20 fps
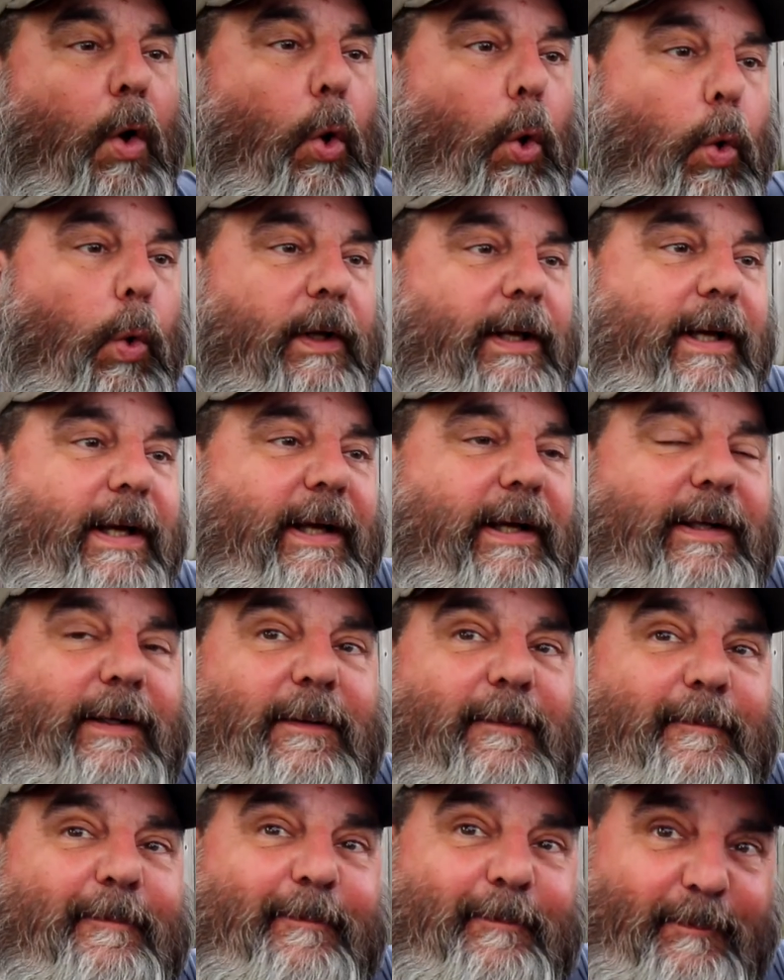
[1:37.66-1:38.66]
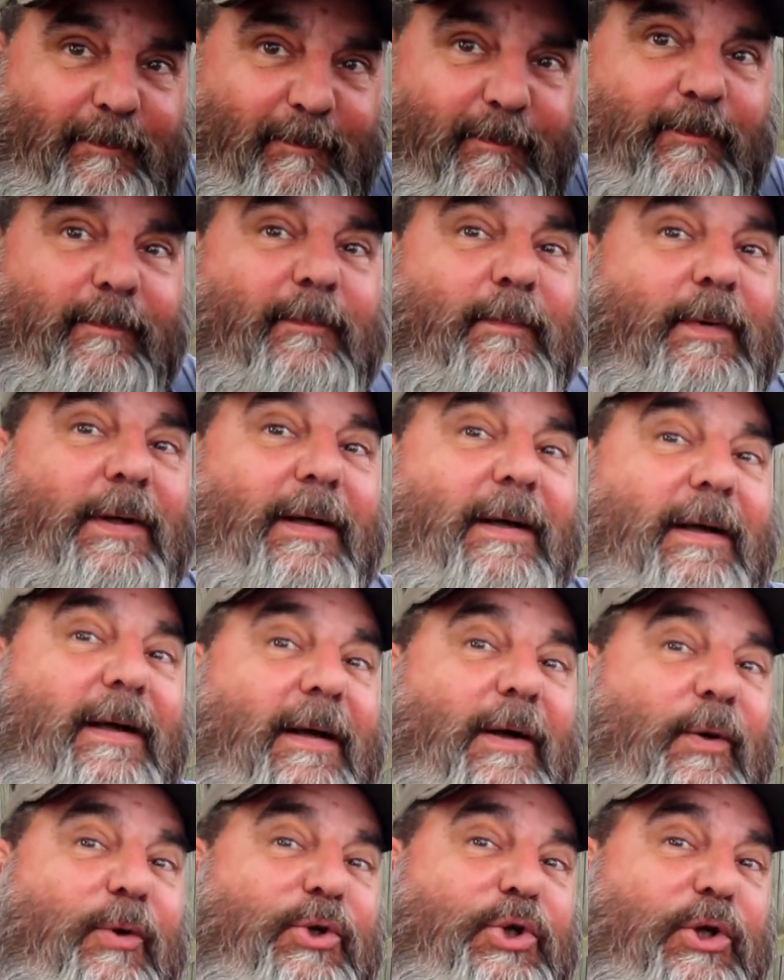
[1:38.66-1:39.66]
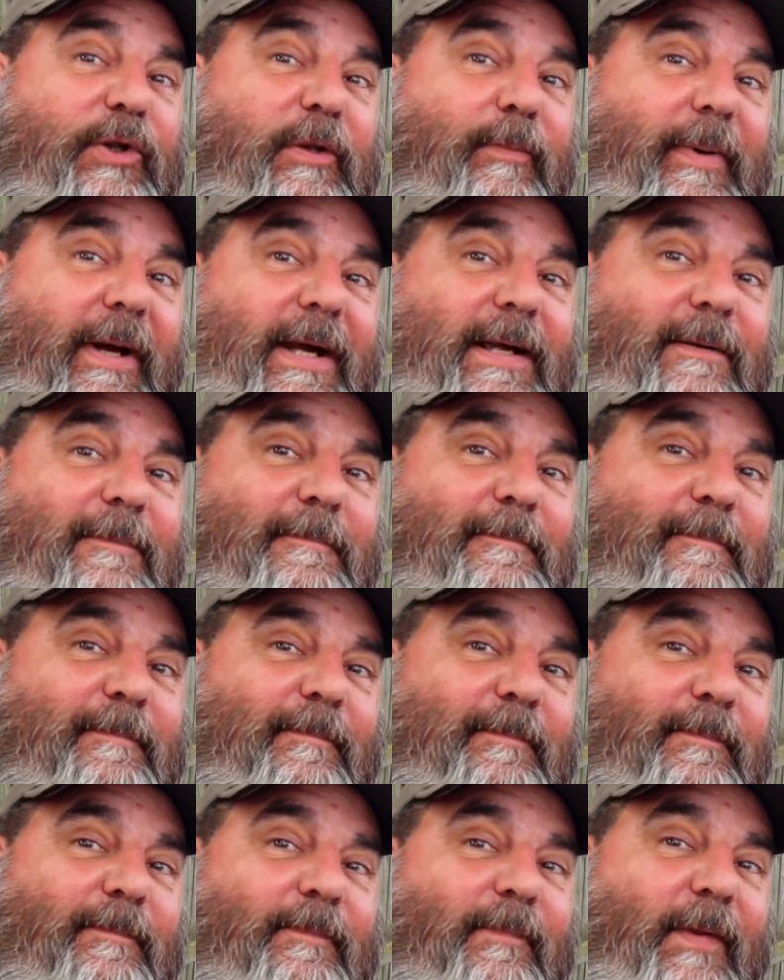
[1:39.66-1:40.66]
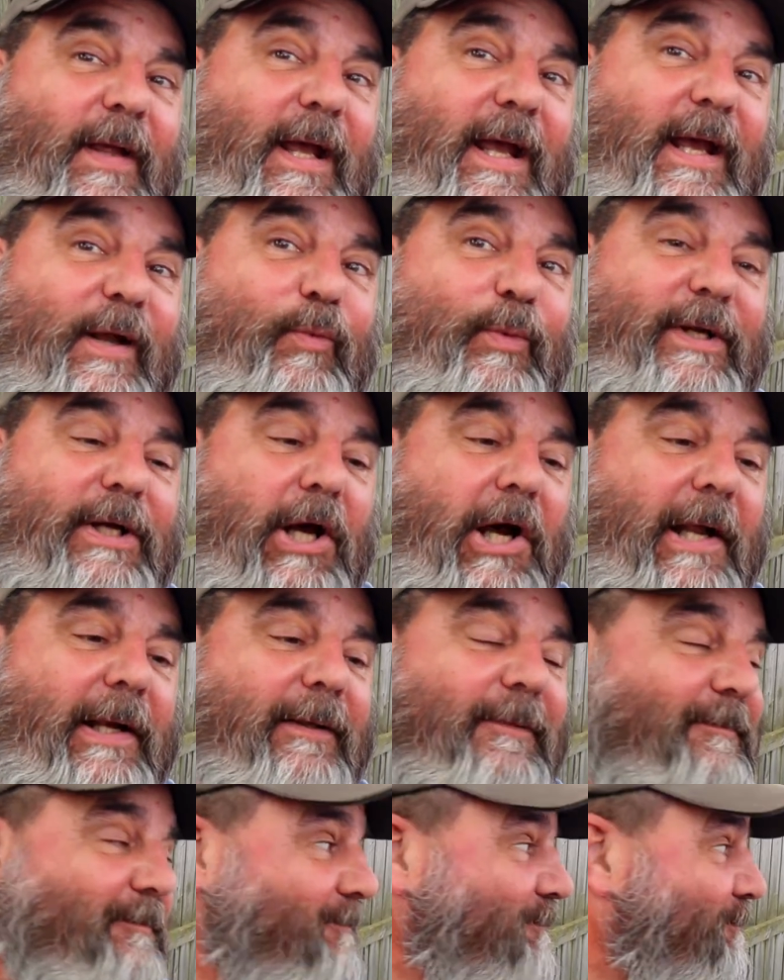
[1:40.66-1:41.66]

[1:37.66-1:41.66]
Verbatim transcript: Okay. Took the bait and we got it.